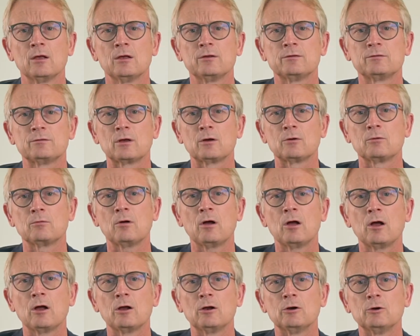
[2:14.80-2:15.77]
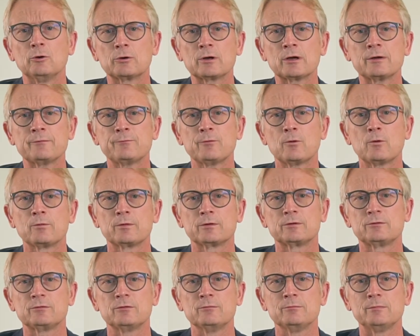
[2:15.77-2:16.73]
So looking
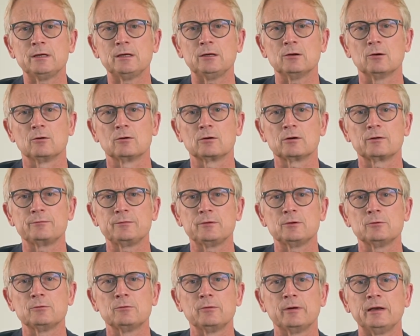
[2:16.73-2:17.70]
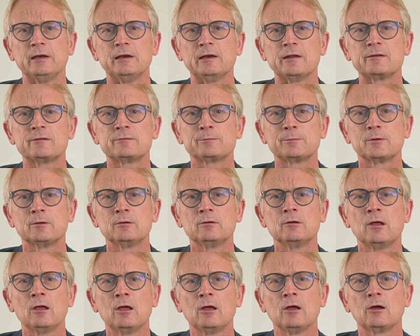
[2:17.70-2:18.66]
forward to meet all of you in
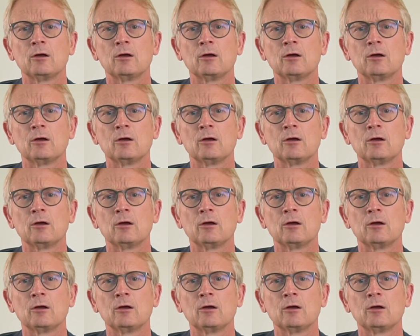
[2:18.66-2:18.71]
Lisbon,